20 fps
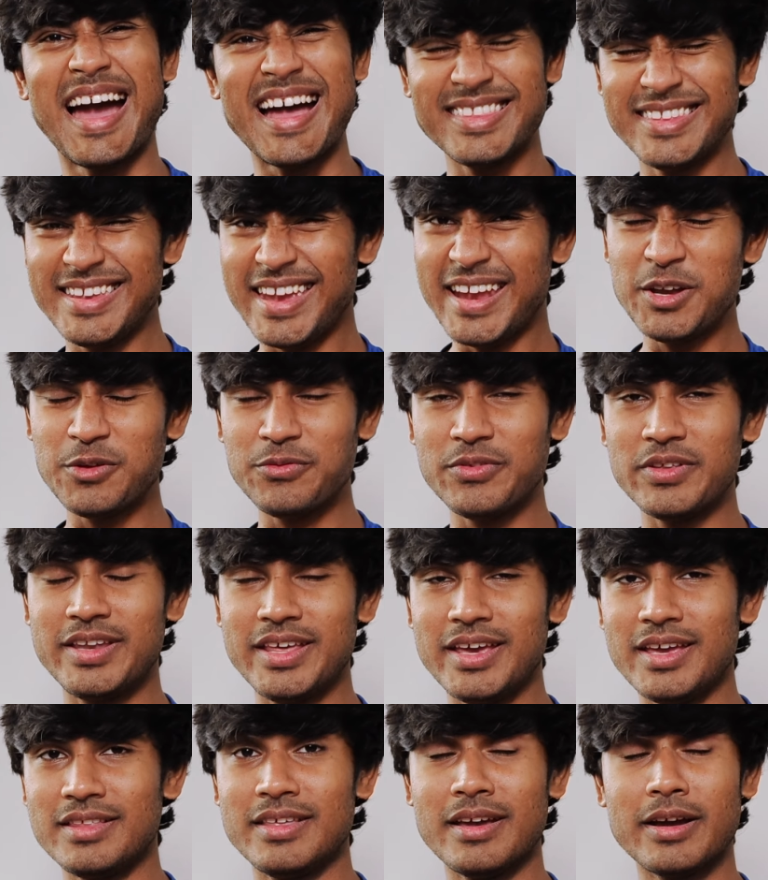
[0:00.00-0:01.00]
At the end of the
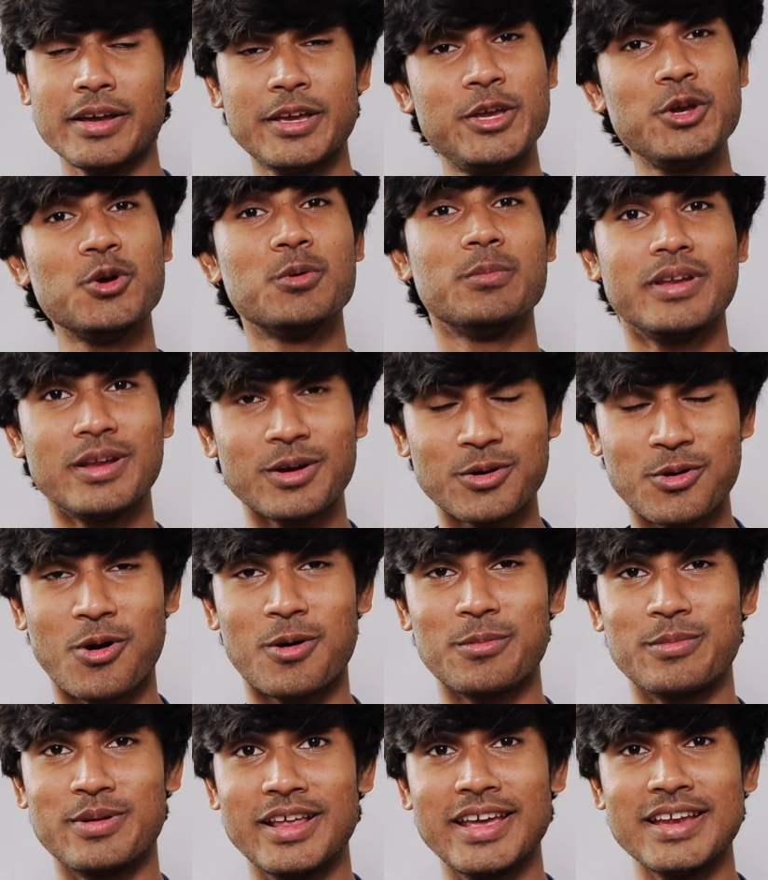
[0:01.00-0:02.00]
day, they are human
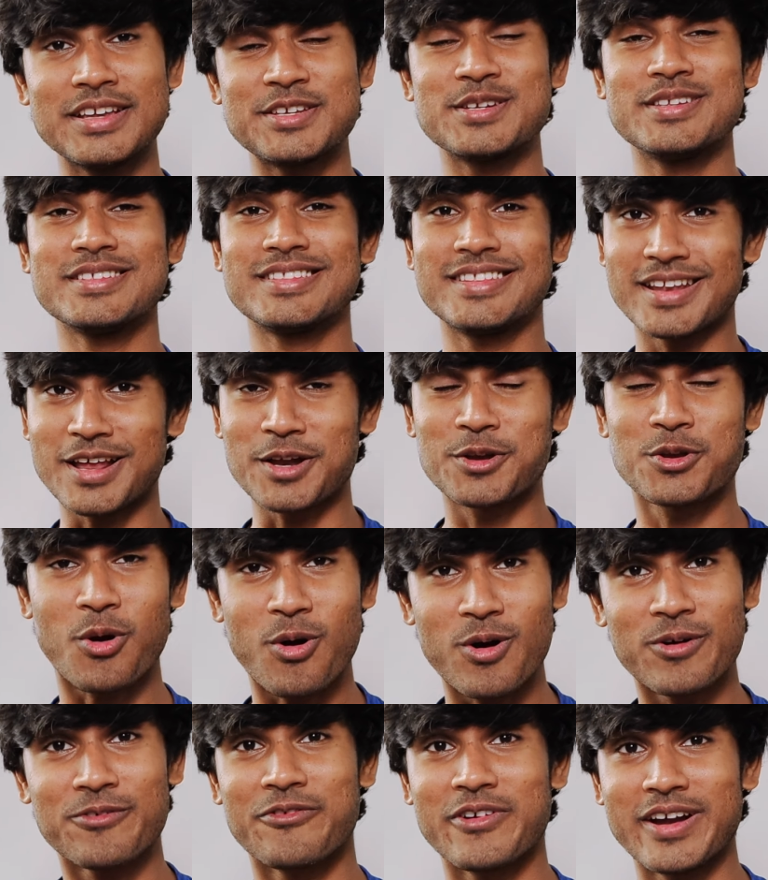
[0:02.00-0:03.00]
accommodations that are
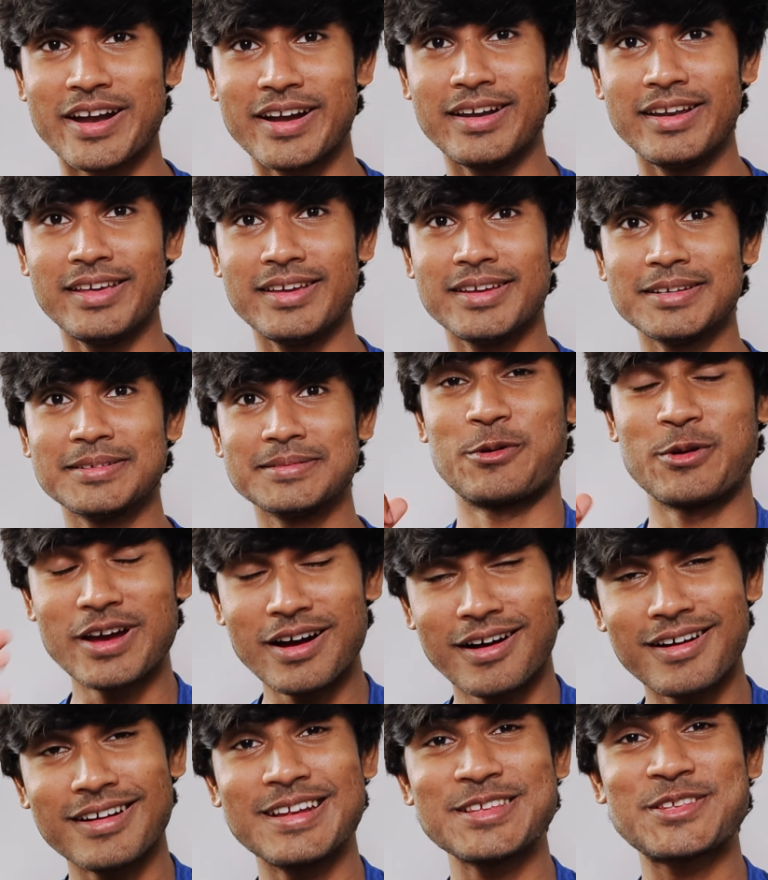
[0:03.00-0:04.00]
dog-friendly.
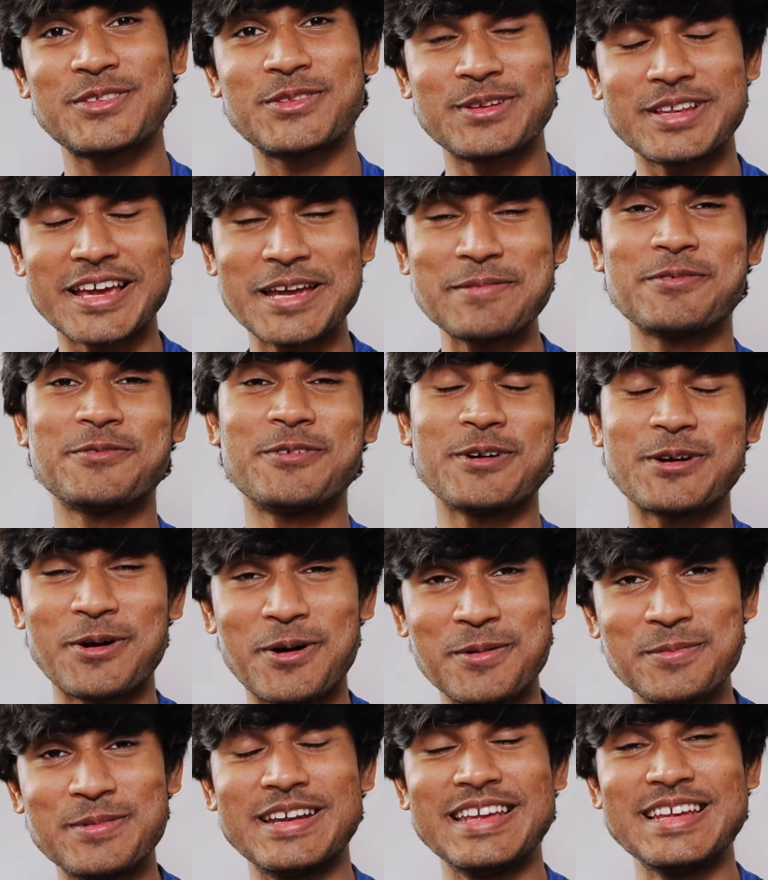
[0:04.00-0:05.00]
Regardless of the type of
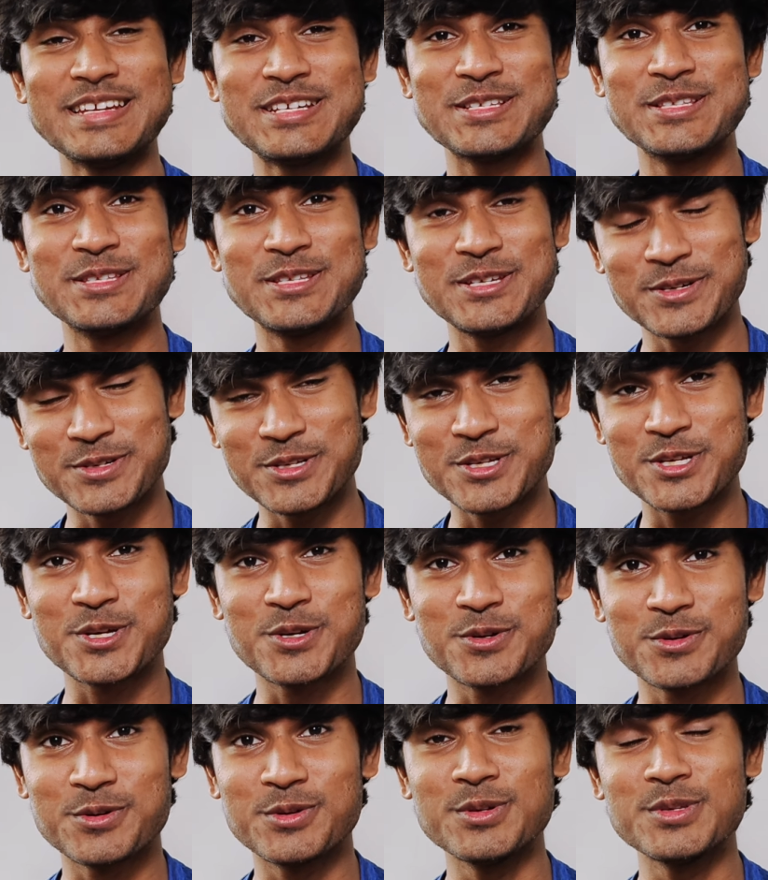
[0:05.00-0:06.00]
accommodations you
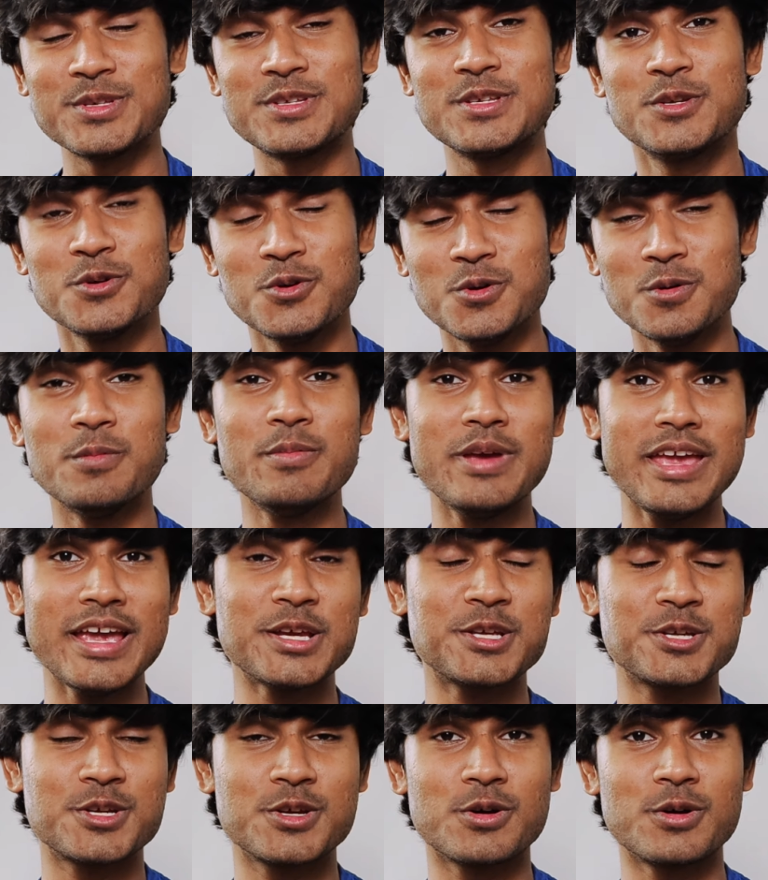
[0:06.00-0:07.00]
choose, do
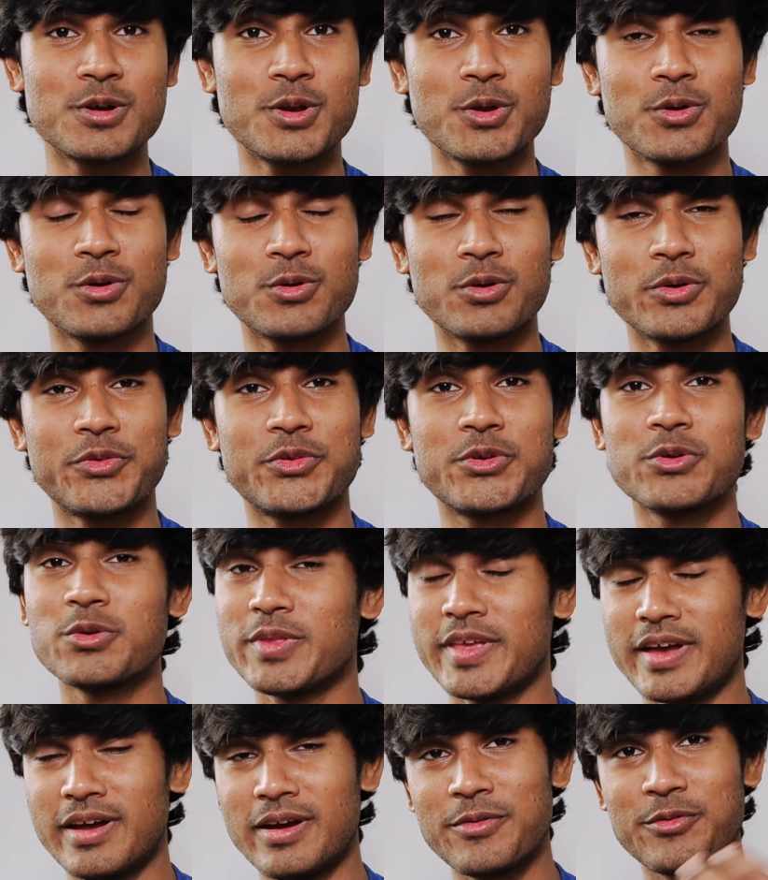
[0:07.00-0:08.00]
make sure to go
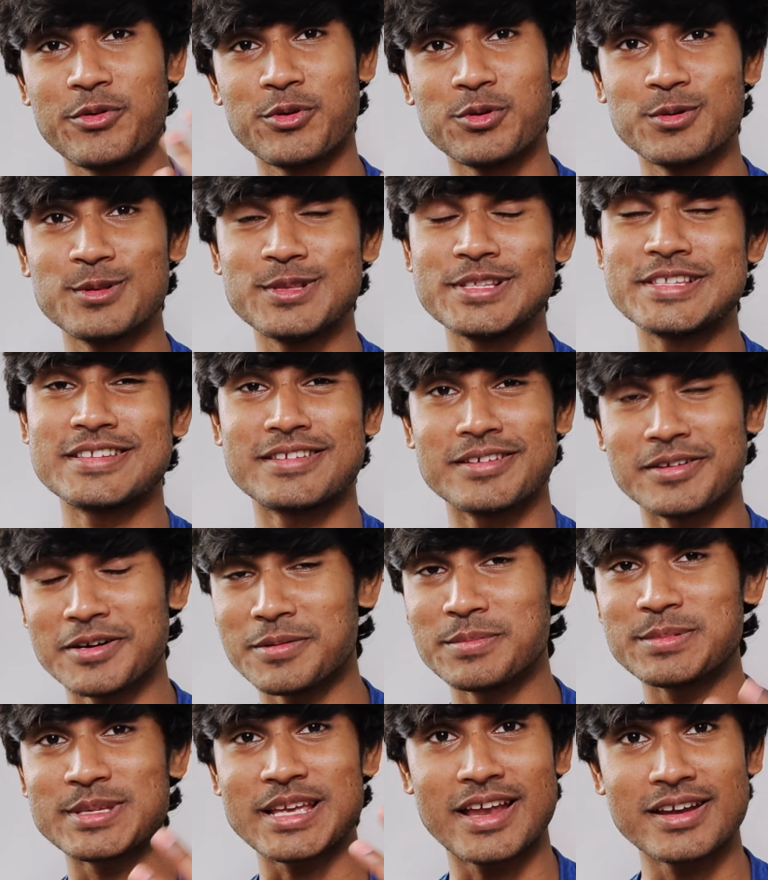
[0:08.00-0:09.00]
through their rules,
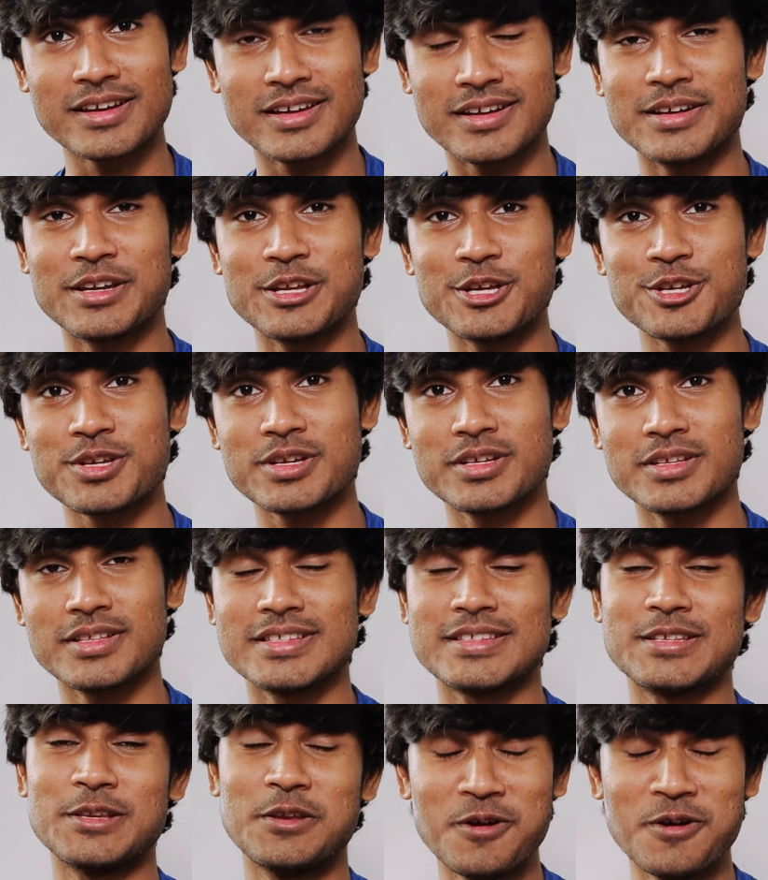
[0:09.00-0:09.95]
terms, and conditions.